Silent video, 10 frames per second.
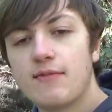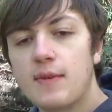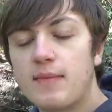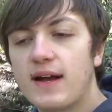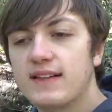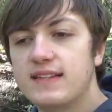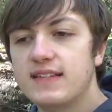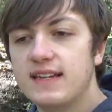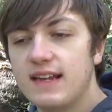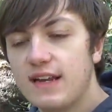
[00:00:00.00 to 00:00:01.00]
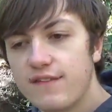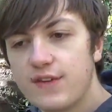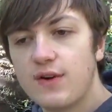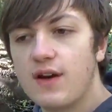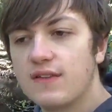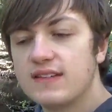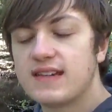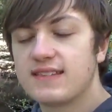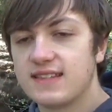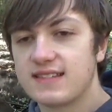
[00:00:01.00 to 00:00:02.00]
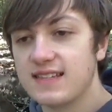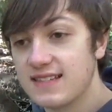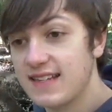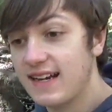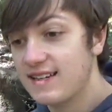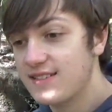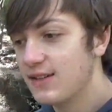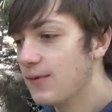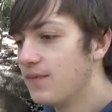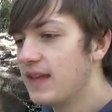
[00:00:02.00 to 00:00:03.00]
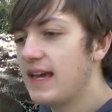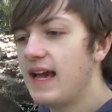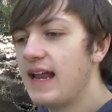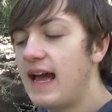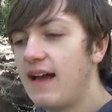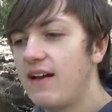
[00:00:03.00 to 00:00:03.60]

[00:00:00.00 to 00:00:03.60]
remember I did an interview on these guys at the Cincinnati Zoo, and